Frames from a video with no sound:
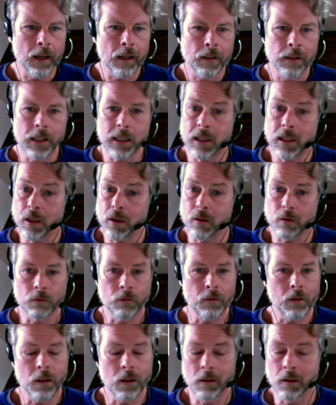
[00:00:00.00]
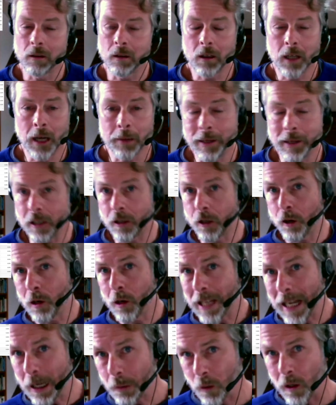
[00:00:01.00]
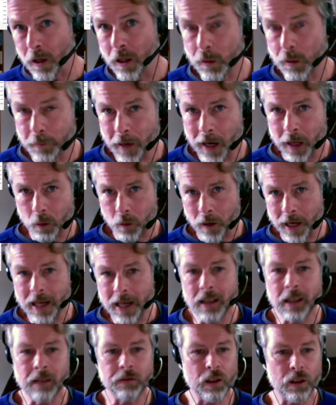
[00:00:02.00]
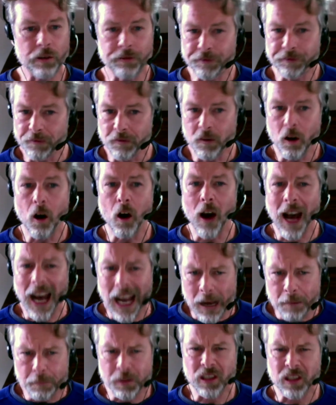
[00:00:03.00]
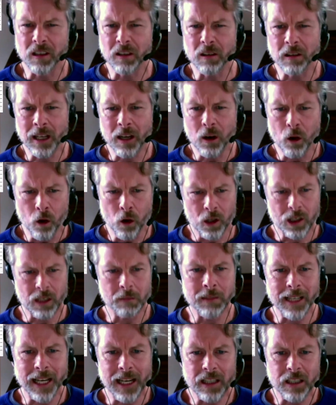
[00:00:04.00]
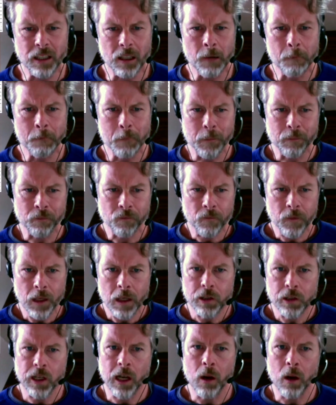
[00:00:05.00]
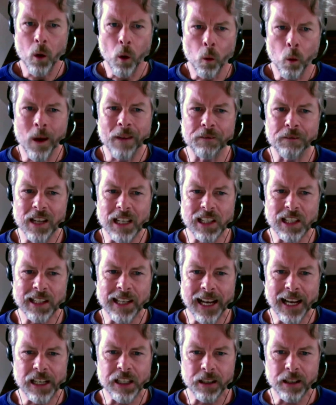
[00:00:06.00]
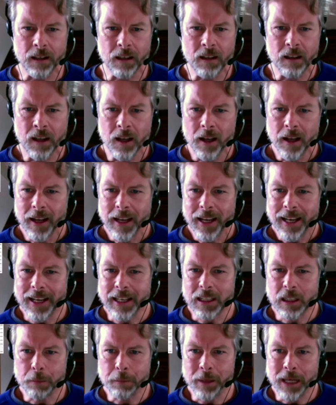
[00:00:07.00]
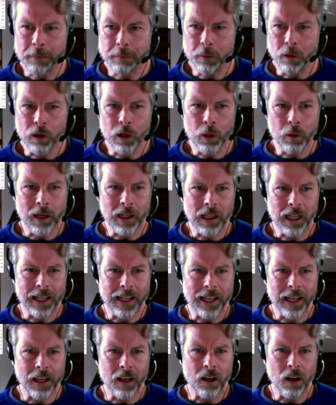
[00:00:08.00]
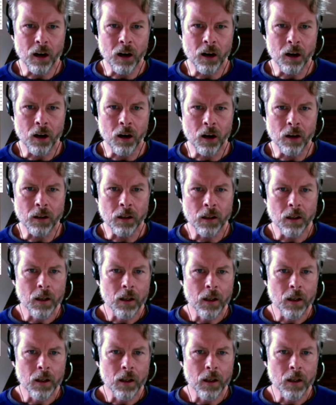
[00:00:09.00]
this is, I mean, Google AdWords, by the way, gives you absolutely awesome data. So with this data, here's the people who are clicking on